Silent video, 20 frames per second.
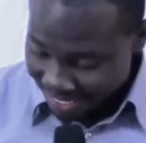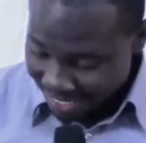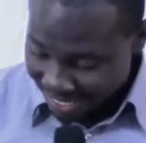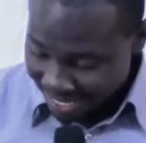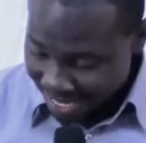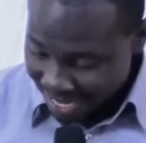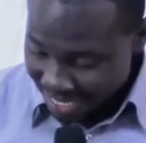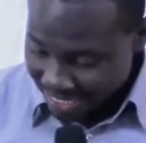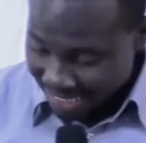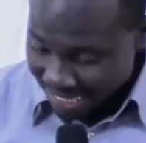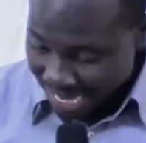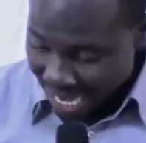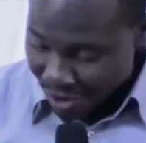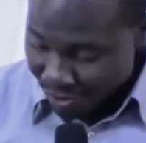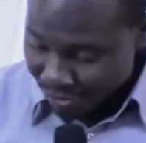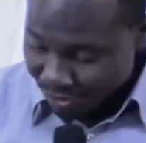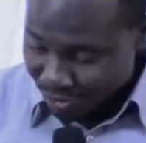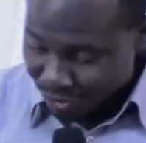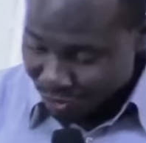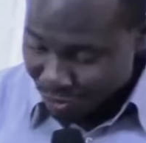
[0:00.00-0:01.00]
at
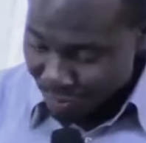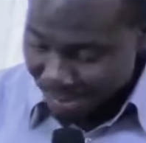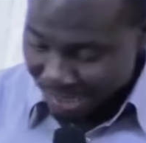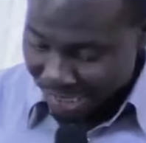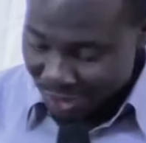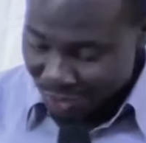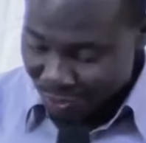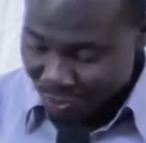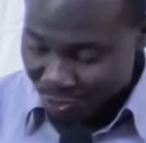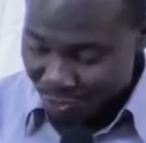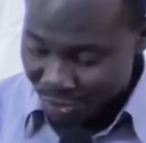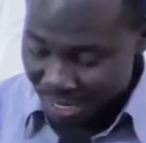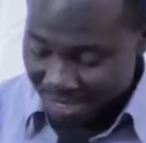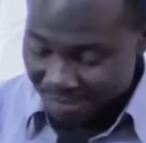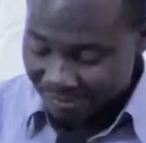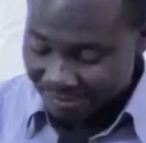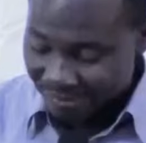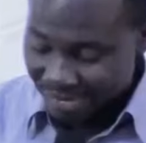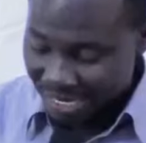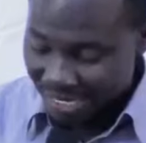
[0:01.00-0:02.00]
around 2 minutes to
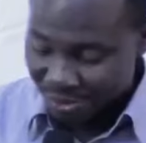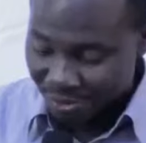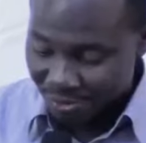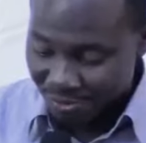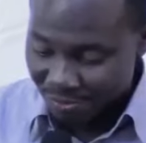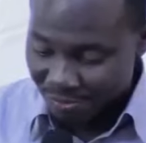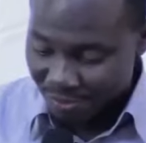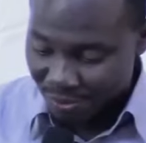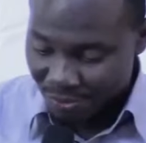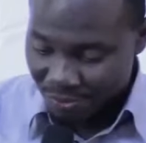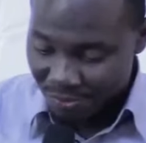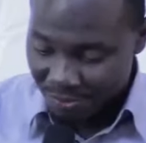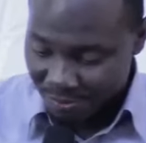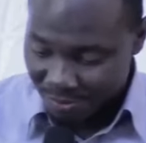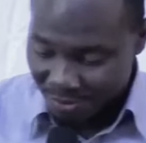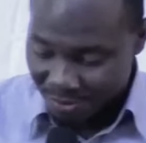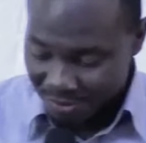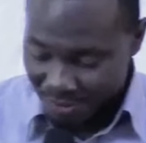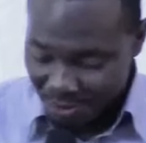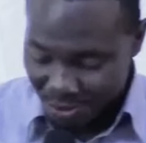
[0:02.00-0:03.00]
12, and you both,
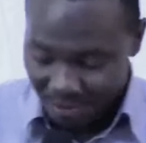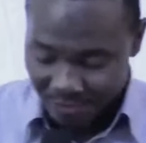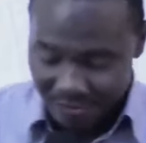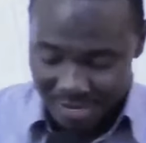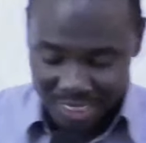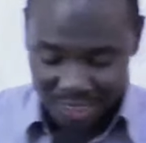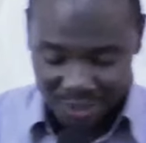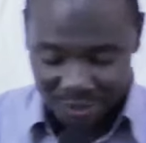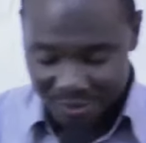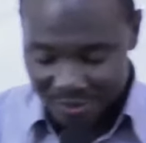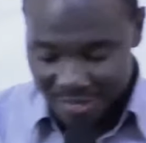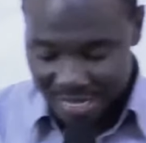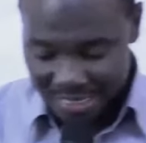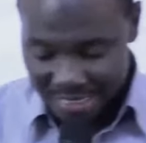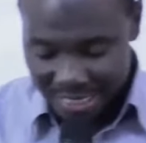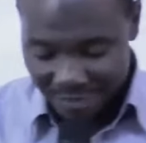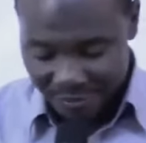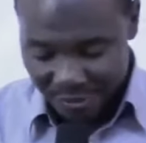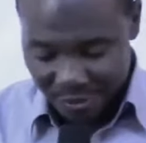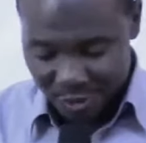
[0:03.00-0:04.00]
all of us know
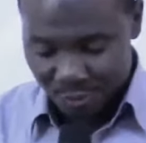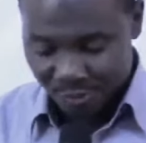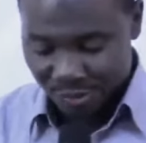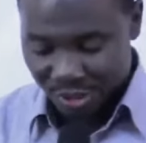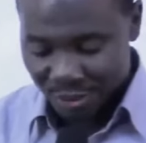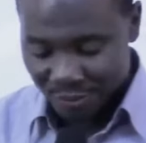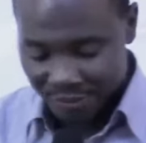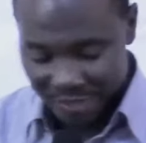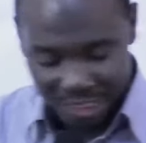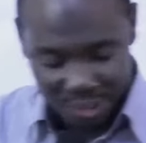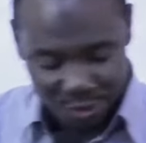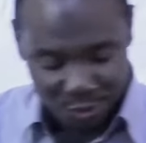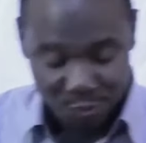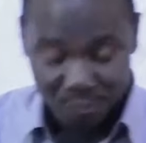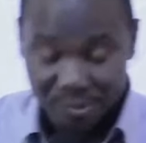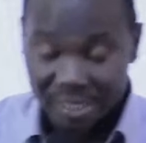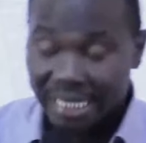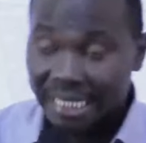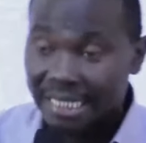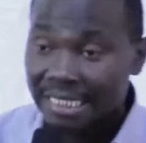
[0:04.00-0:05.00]
that I will not preach within 2
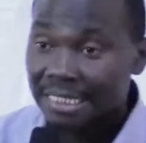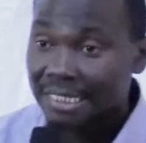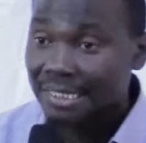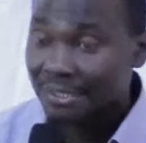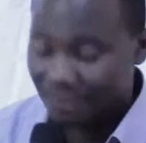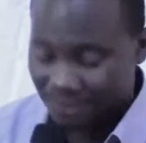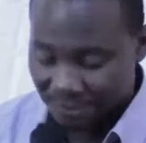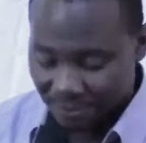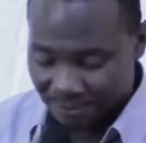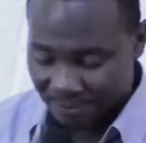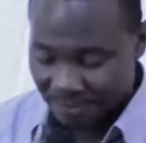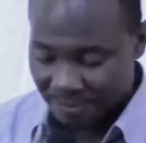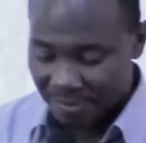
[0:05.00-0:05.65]
minutes, so